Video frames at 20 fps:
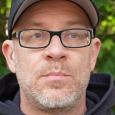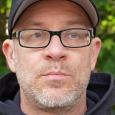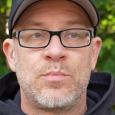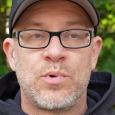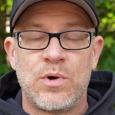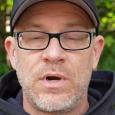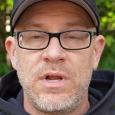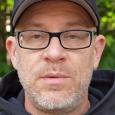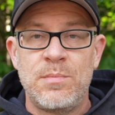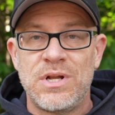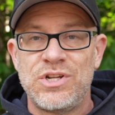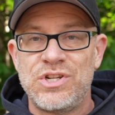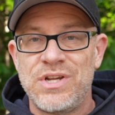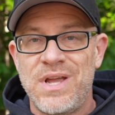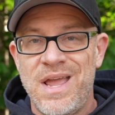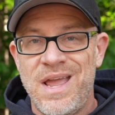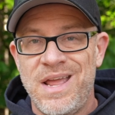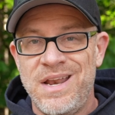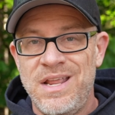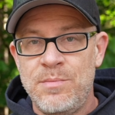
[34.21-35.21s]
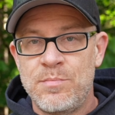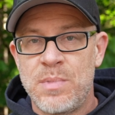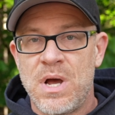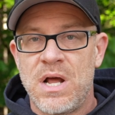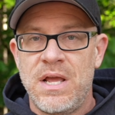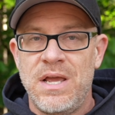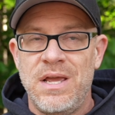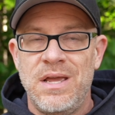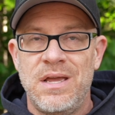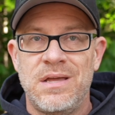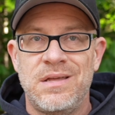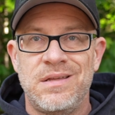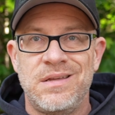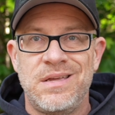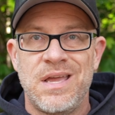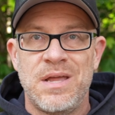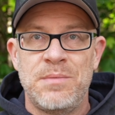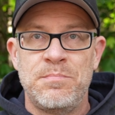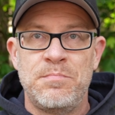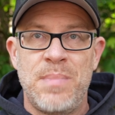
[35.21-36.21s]
Pretty much anybody
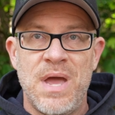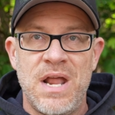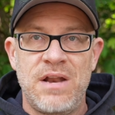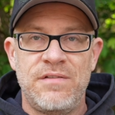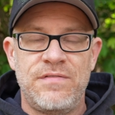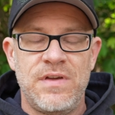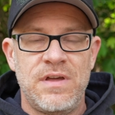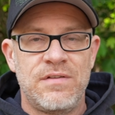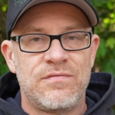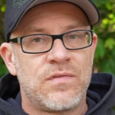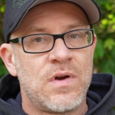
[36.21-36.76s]
can benefit